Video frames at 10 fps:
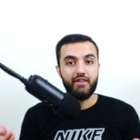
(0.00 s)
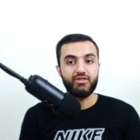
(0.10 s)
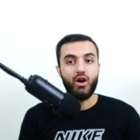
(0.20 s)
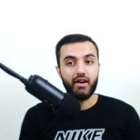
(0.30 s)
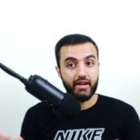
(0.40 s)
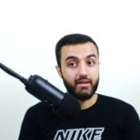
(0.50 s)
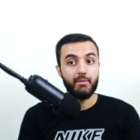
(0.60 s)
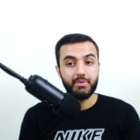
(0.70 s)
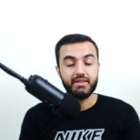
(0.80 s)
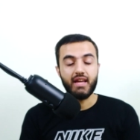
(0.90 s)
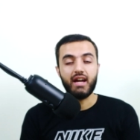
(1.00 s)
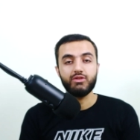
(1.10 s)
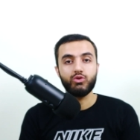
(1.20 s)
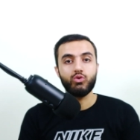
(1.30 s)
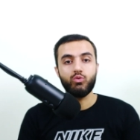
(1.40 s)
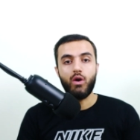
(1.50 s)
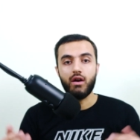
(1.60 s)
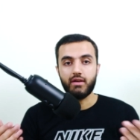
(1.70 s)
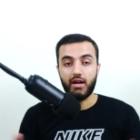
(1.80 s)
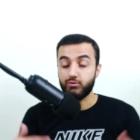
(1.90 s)
If you are a corporate and you
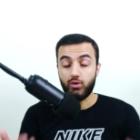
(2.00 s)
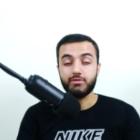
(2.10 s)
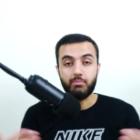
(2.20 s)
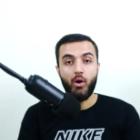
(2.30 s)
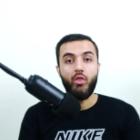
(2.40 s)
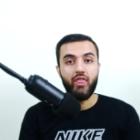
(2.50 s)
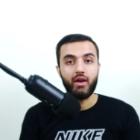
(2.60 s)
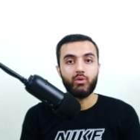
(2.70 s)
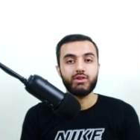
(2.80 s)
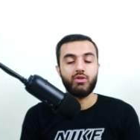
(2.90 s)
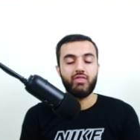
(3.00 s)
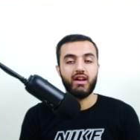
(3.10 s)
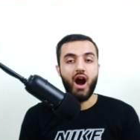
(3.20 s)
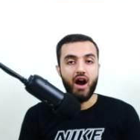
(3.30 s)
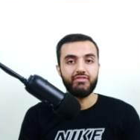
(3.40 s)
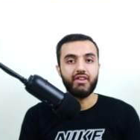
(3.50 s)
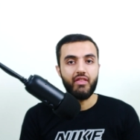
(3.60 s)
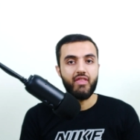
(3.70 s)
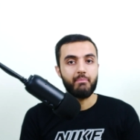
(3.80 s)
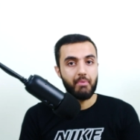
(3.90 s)
want and want more than what they offer
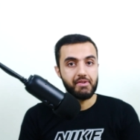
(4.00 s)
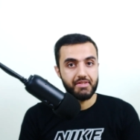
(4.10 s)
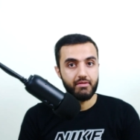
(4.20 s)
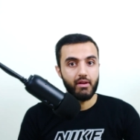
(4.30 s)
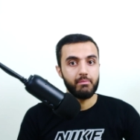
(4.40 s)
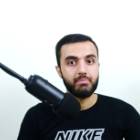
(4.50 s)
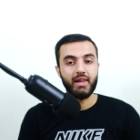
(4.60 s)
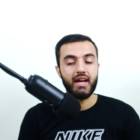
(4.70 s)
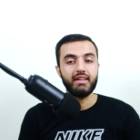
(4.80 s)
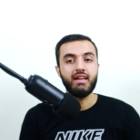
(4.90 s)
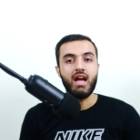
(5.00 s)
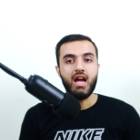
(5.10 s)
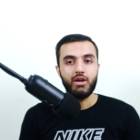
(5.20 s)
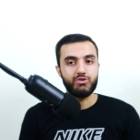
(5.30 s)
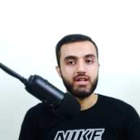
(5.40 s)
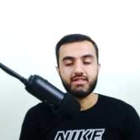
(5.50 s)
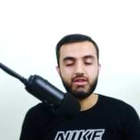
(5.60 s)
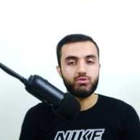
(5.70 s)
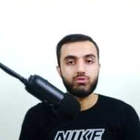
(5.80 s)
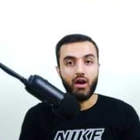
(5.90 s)
in their personal plan, you just
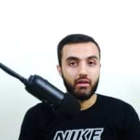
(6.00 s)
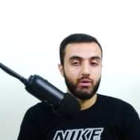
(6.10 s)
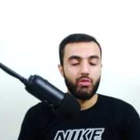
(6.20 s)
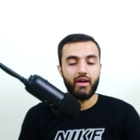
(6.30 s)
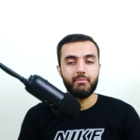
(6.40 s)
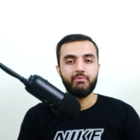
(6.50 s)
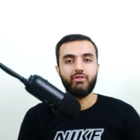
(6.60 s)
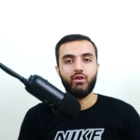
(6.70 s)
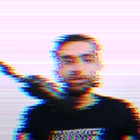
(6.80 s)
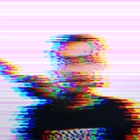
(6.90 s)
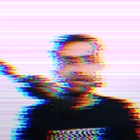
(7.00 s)
need to talk to them for